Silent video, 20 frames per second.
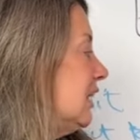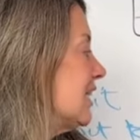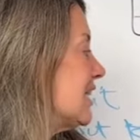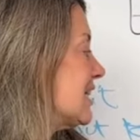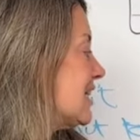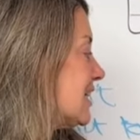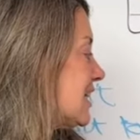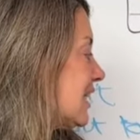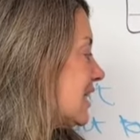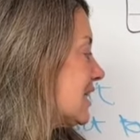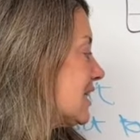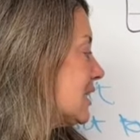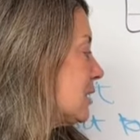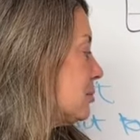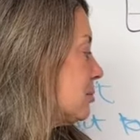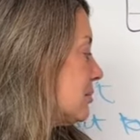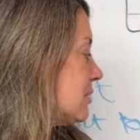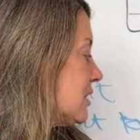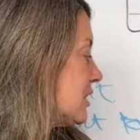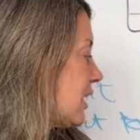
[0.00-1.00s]

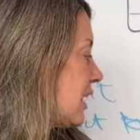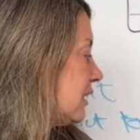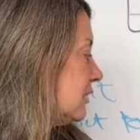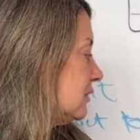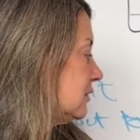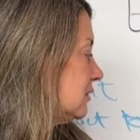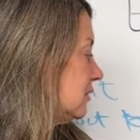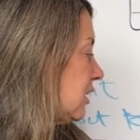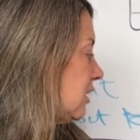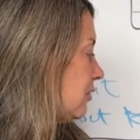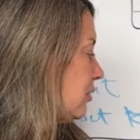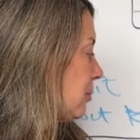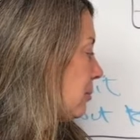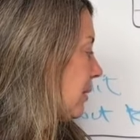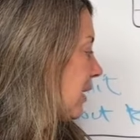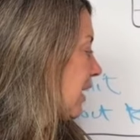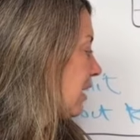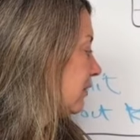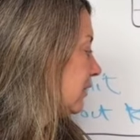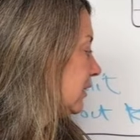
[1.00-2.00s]
60% of the
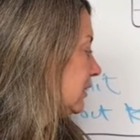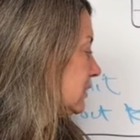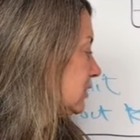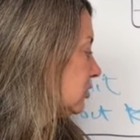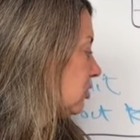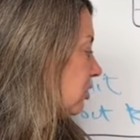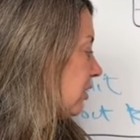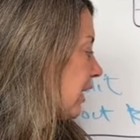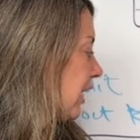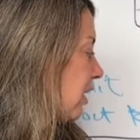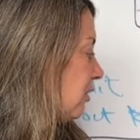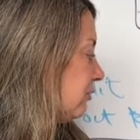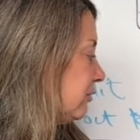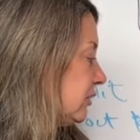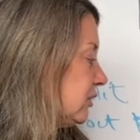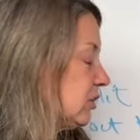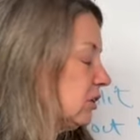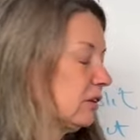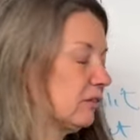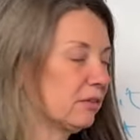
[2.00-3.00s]
ballots are out
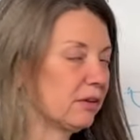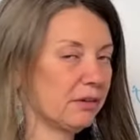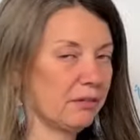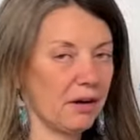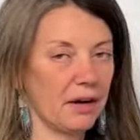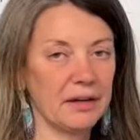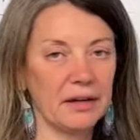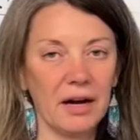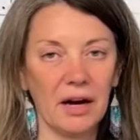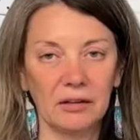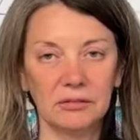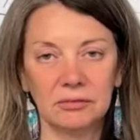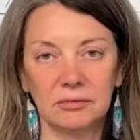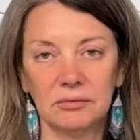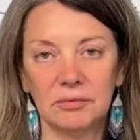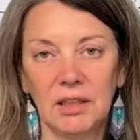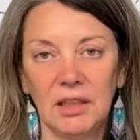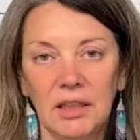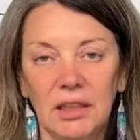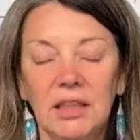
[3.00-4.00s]
for delivery right now.
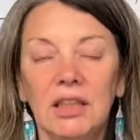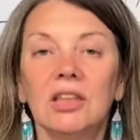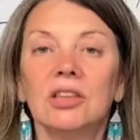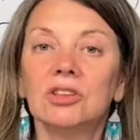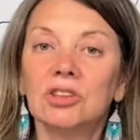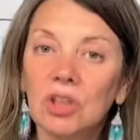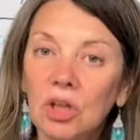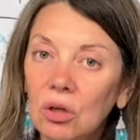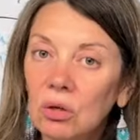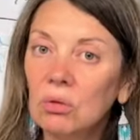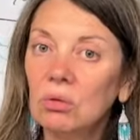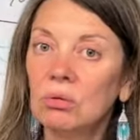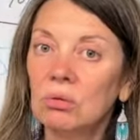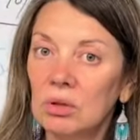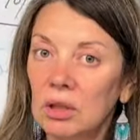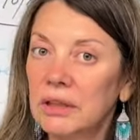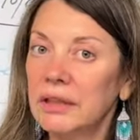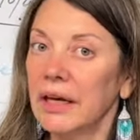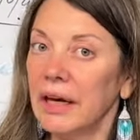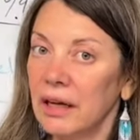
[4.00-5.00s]
So
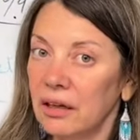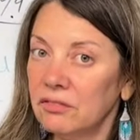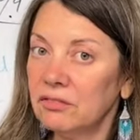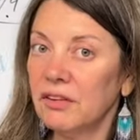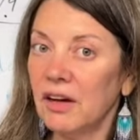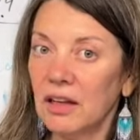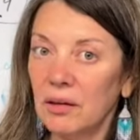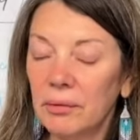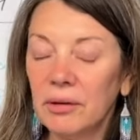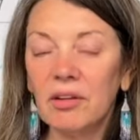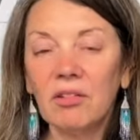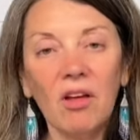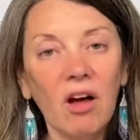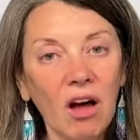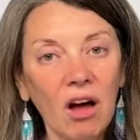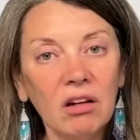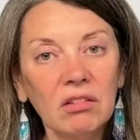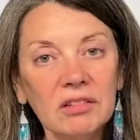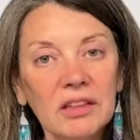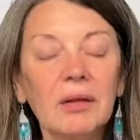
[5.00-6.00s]
again, following
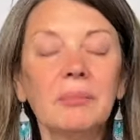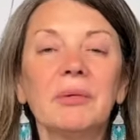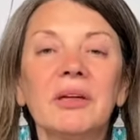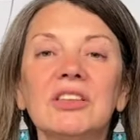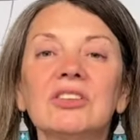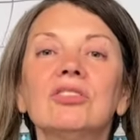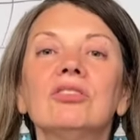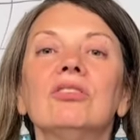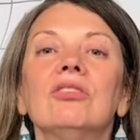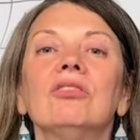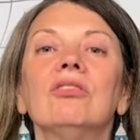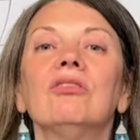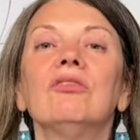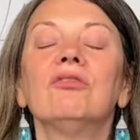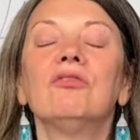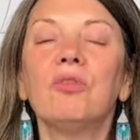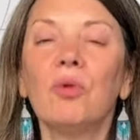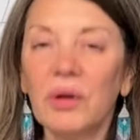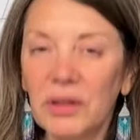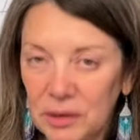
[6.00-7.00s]
along, that means
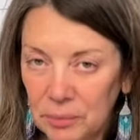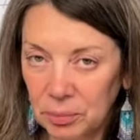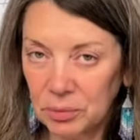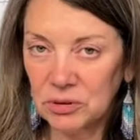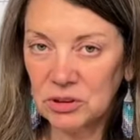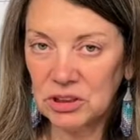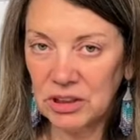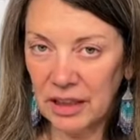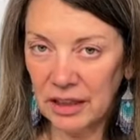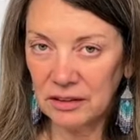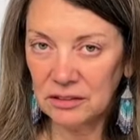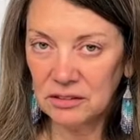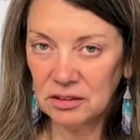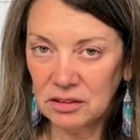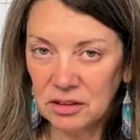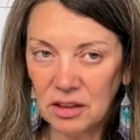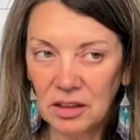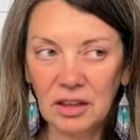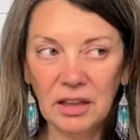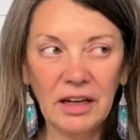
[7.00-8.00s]
40%
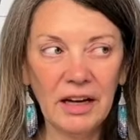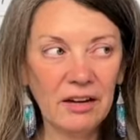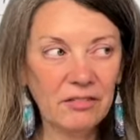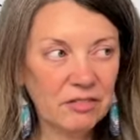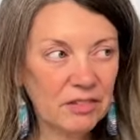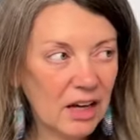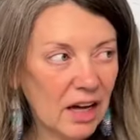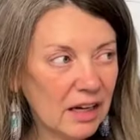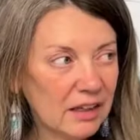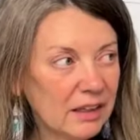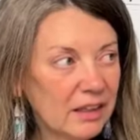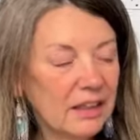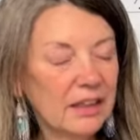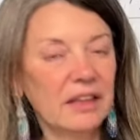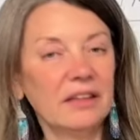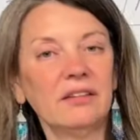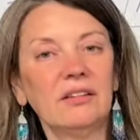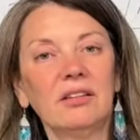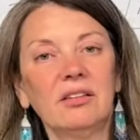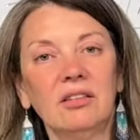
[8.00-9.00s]
have not
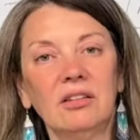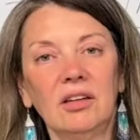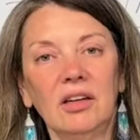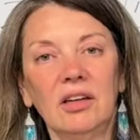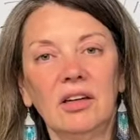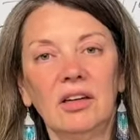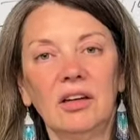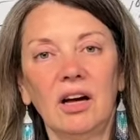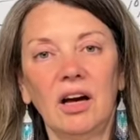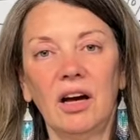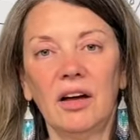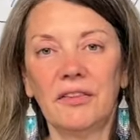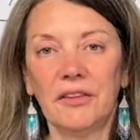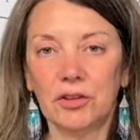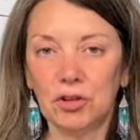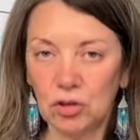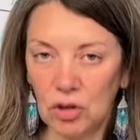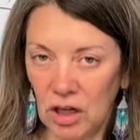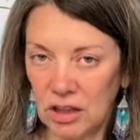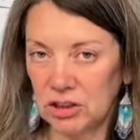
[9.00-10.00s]
hit the
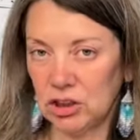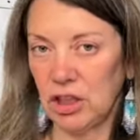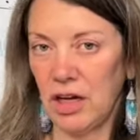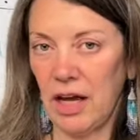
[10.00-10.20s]
trucks